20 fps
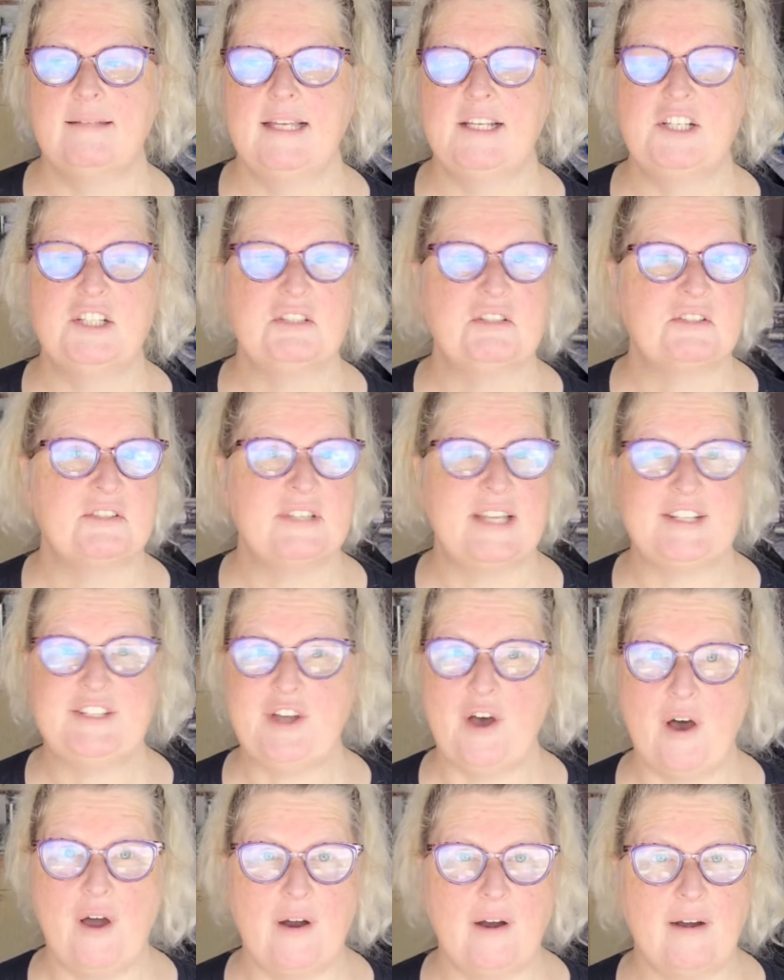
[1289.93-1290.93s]
It just looks like
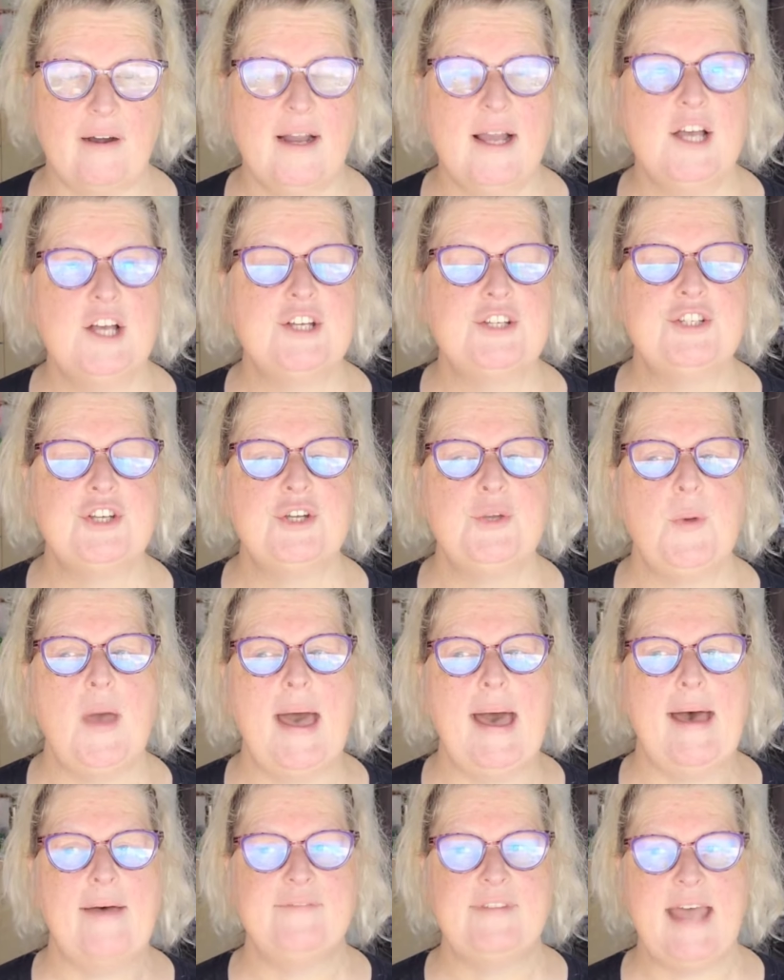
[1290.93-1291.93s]
tar. So you
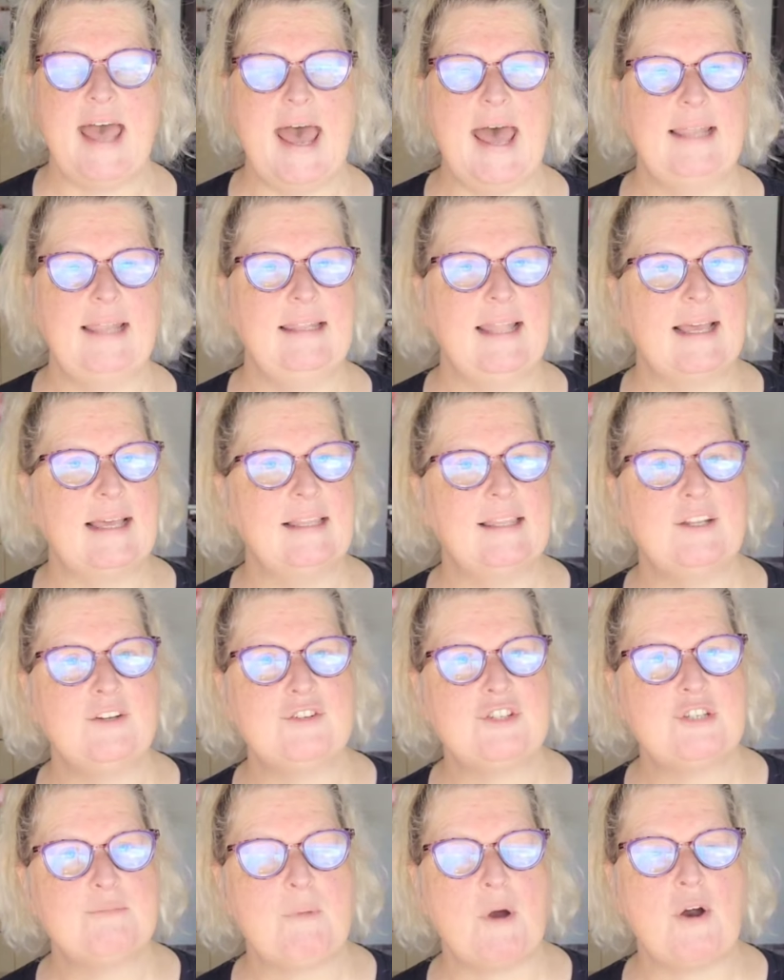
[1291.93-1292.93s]
have to add like a
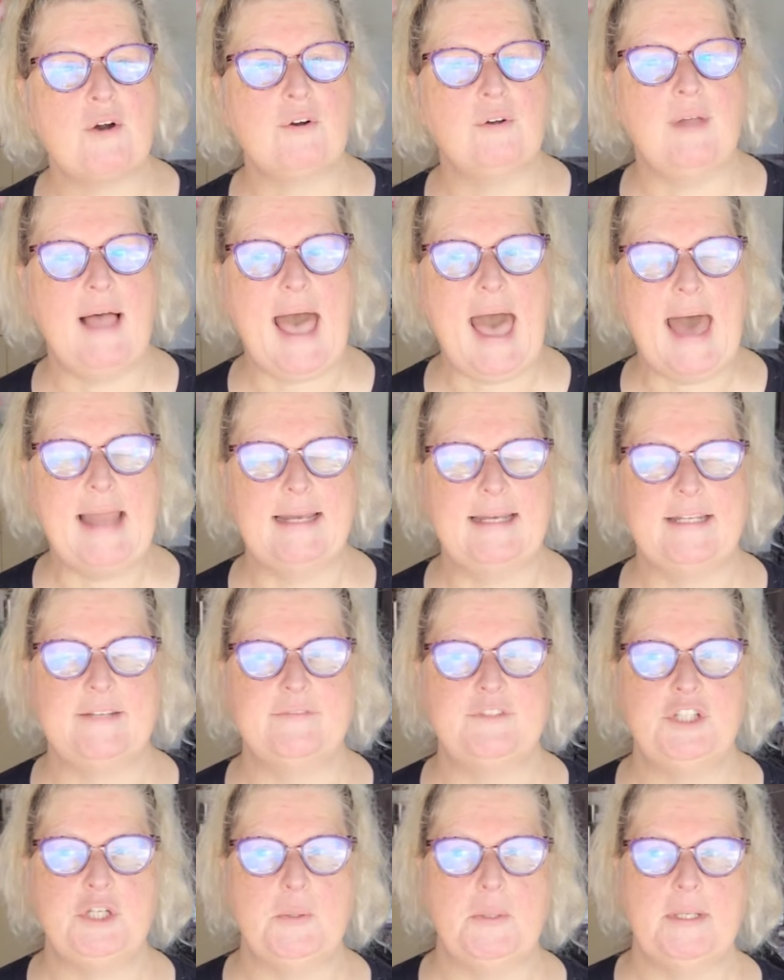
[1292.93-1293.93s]
little sparkle
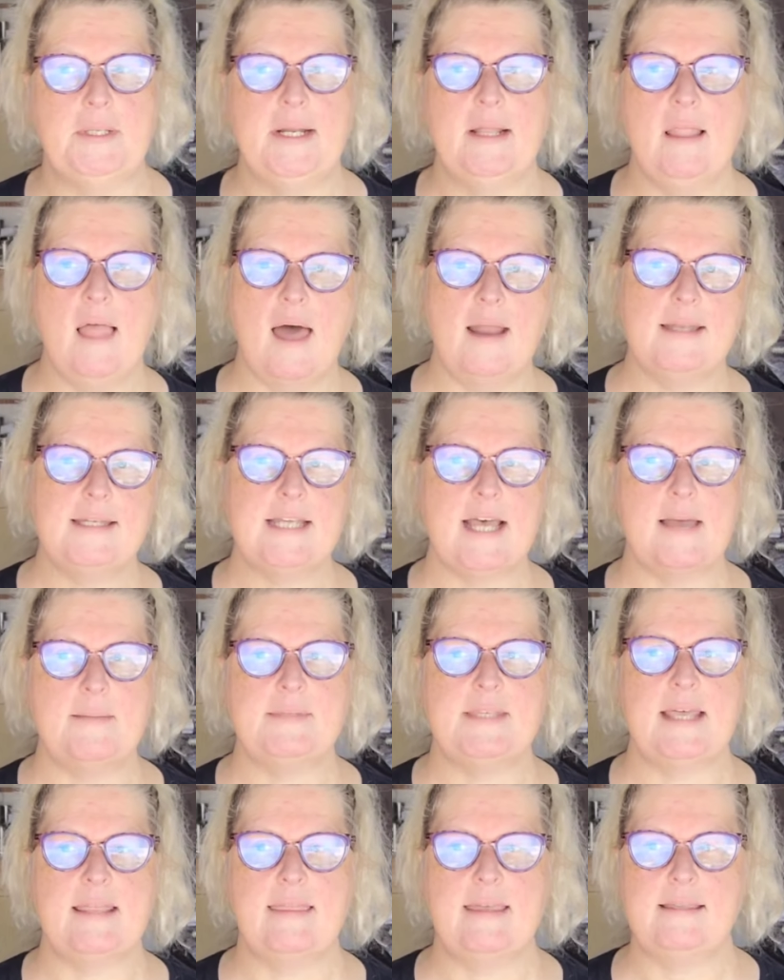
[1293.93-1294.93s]
additive to it. And a lot of
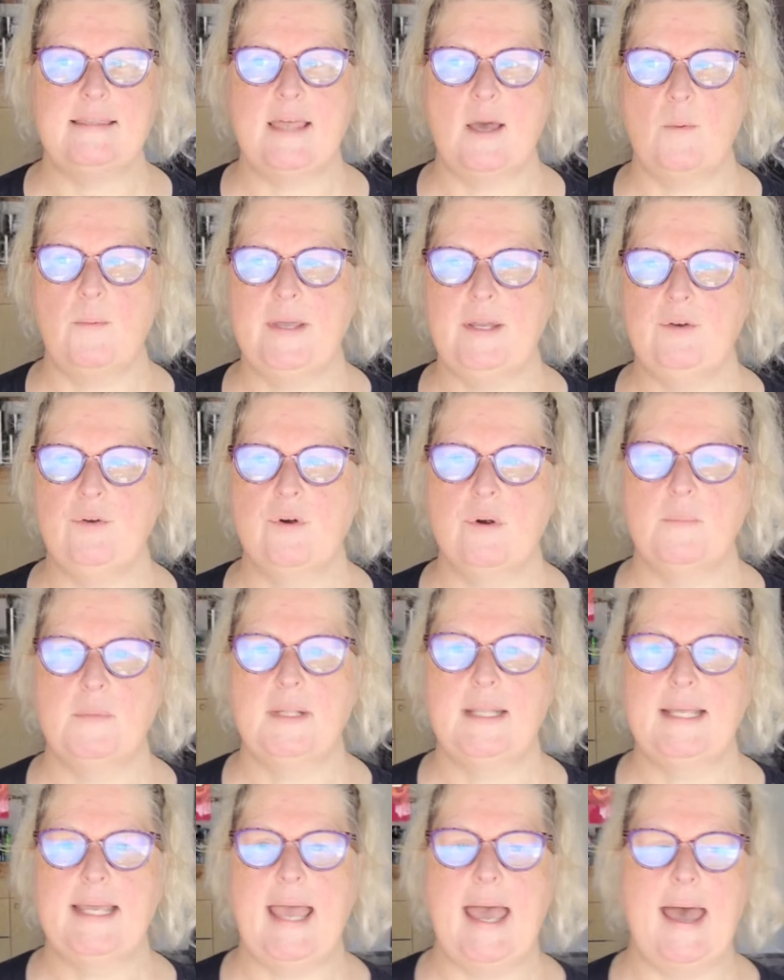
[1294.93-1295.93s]
times I think that we
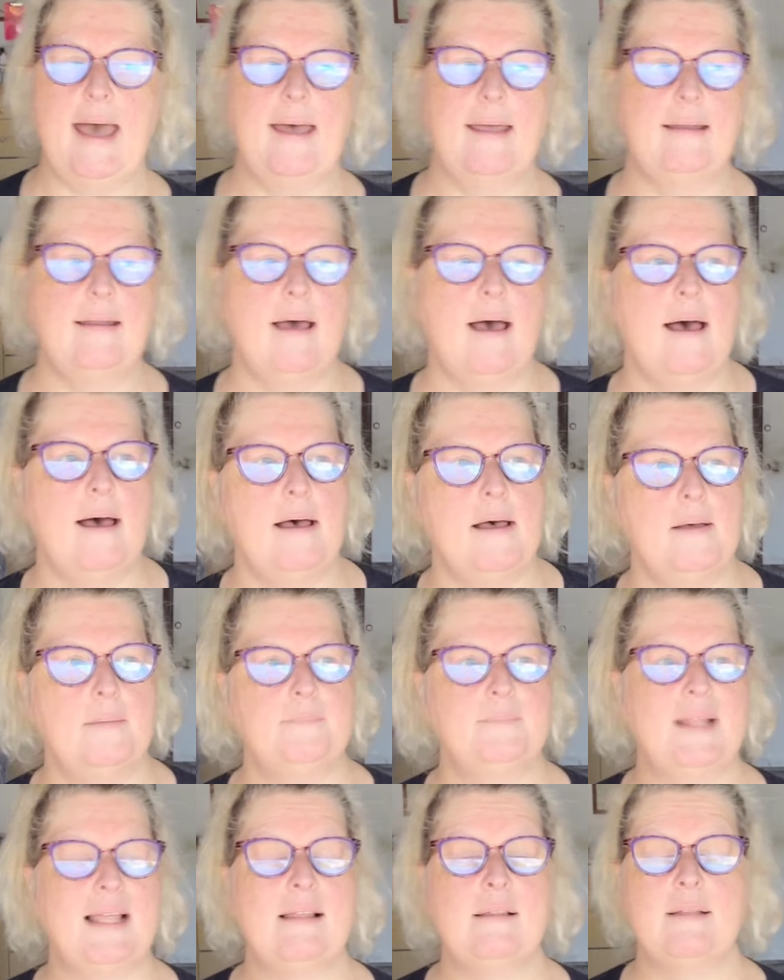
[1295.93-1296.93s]
normally add,
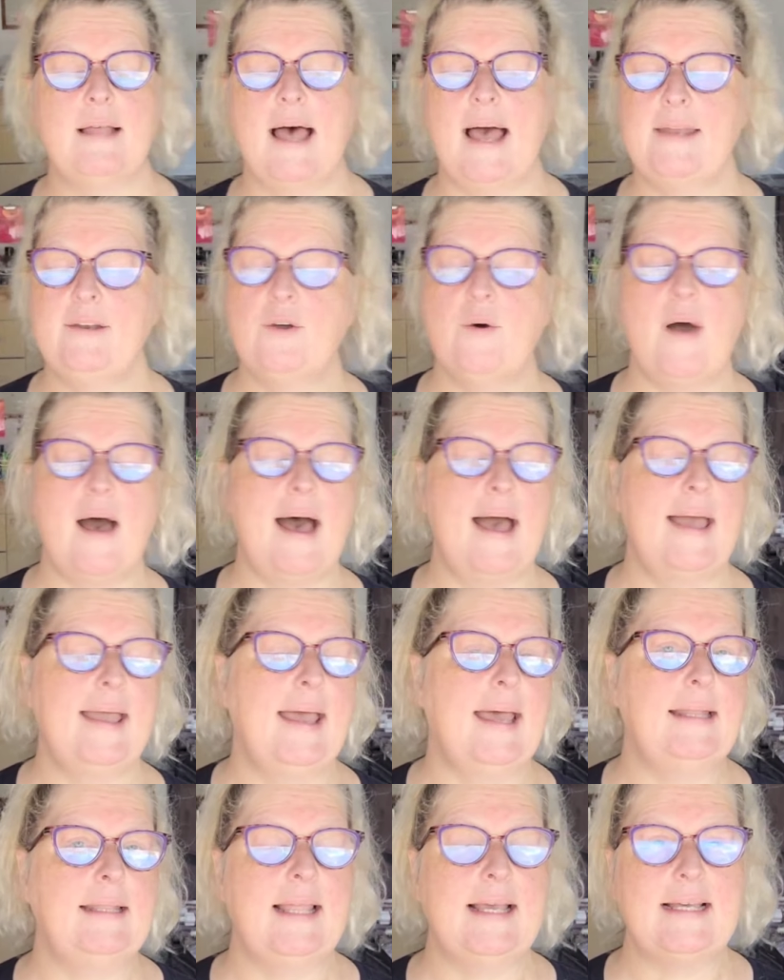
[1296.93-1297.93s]
I know I
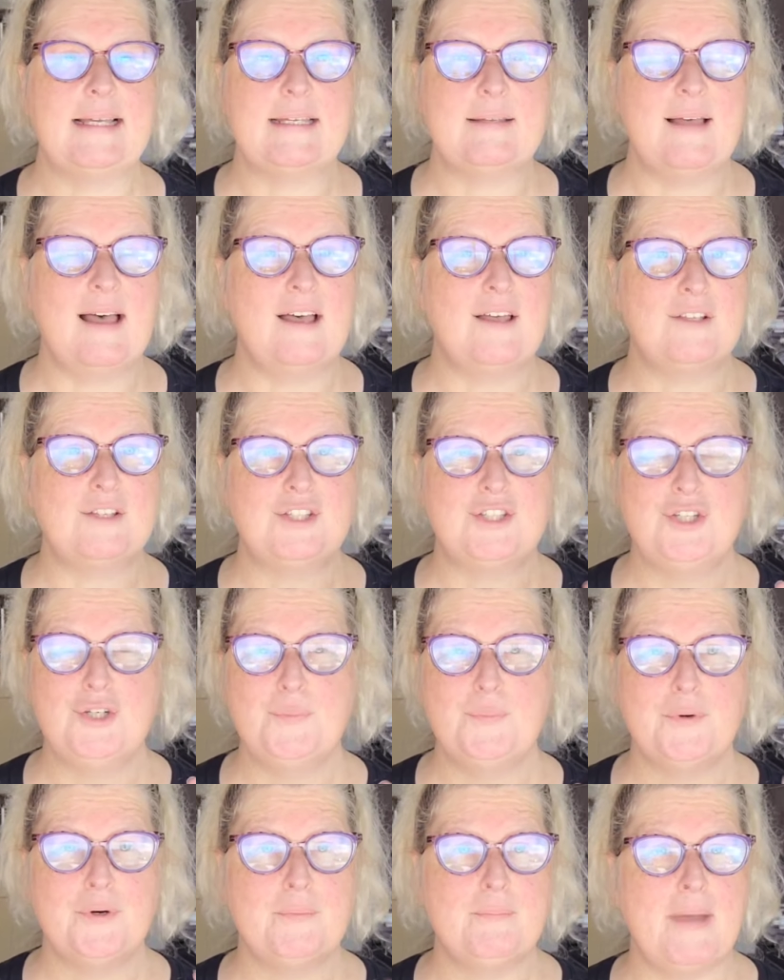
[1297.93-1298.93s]
add like a
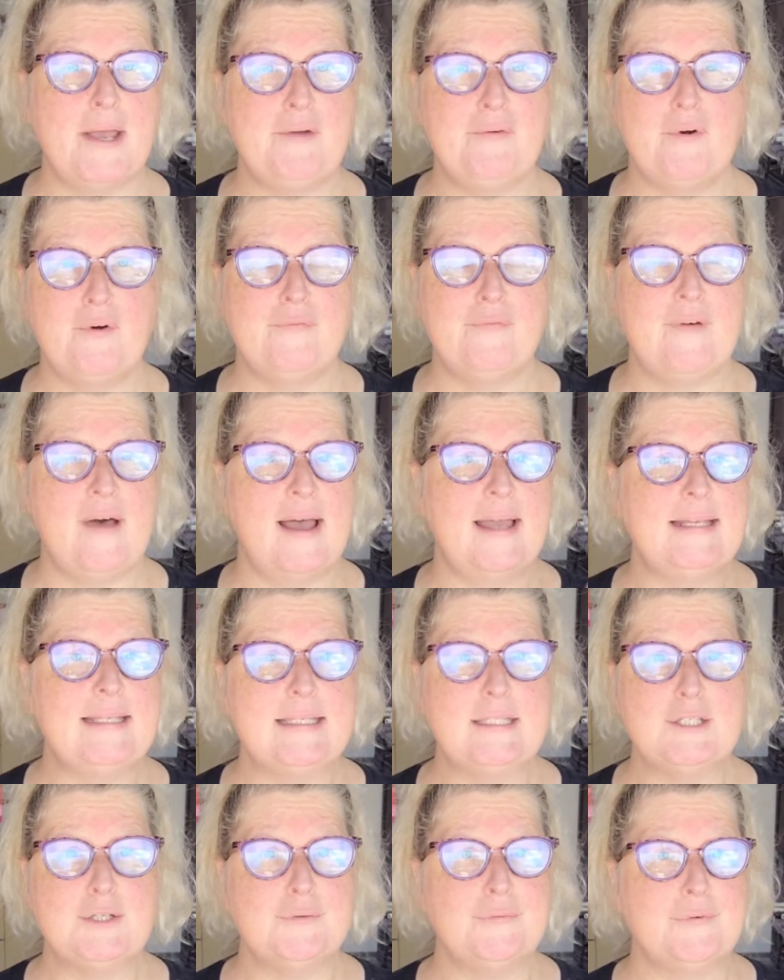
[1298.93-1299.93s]
super
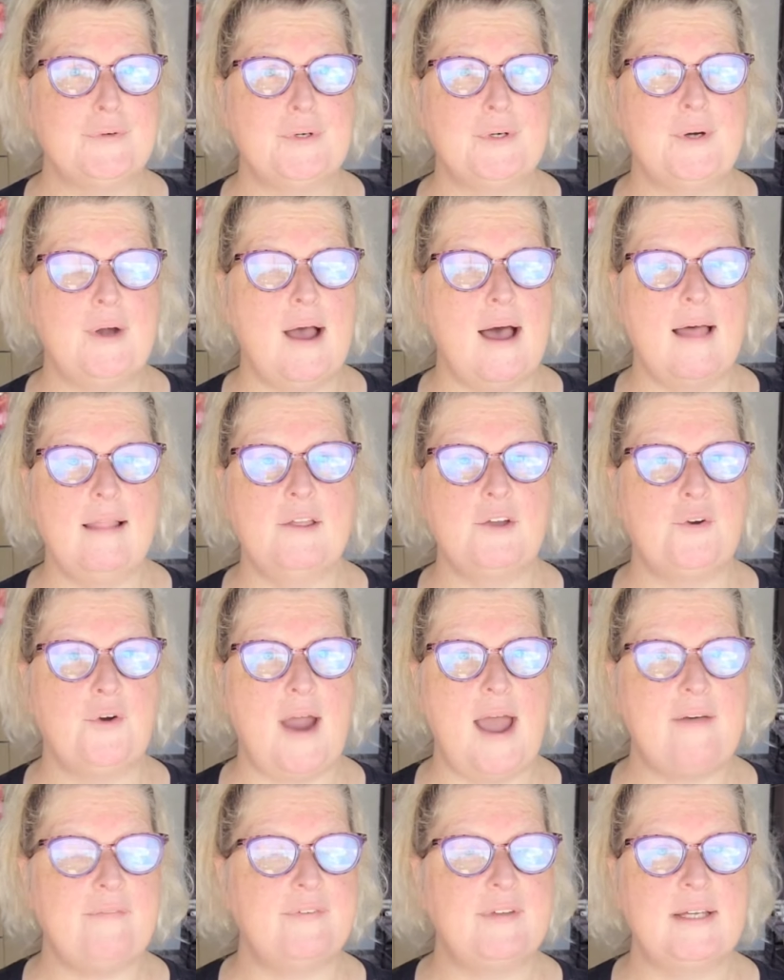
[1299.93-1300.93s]
microfine silver
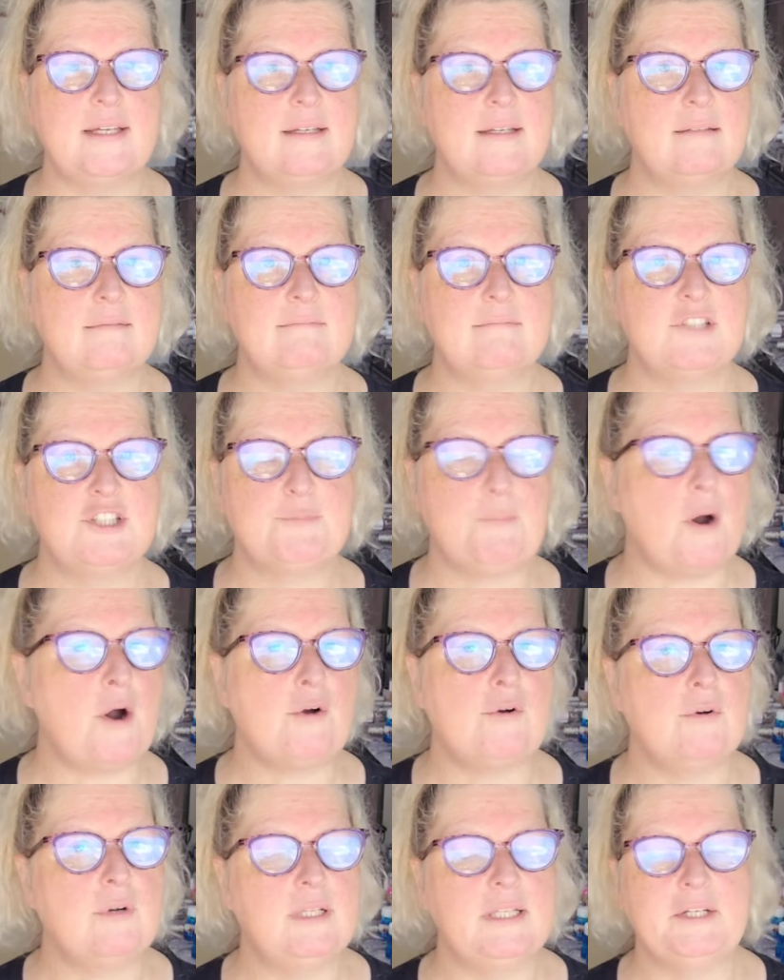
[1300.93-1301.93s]
holographic
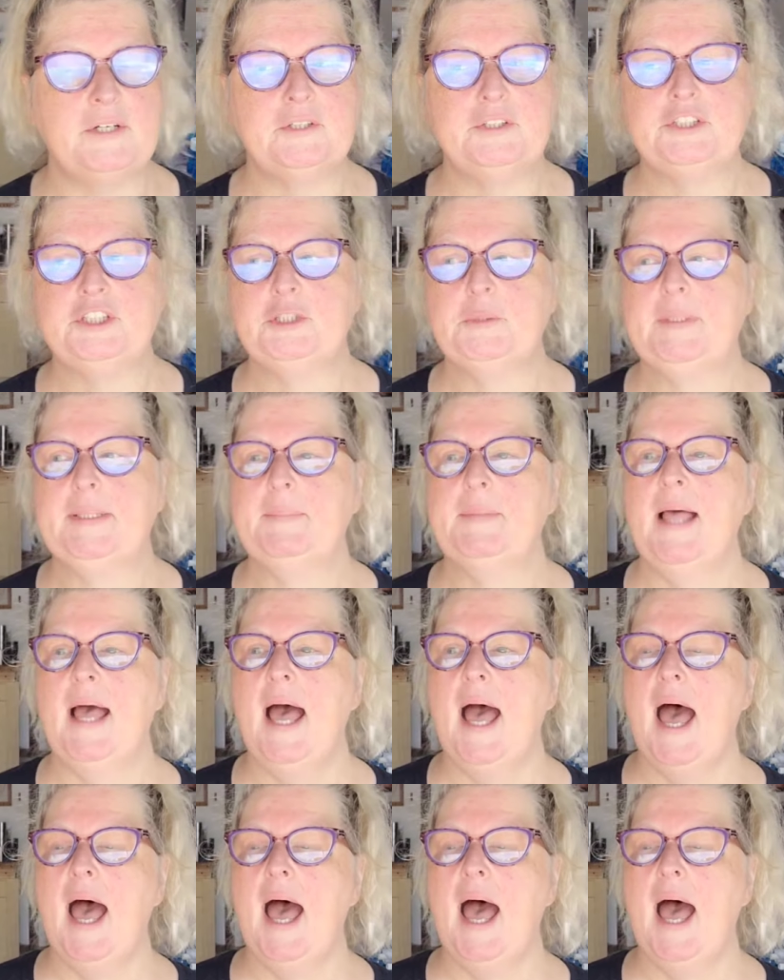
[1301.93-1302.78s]
sparkle glitter to it.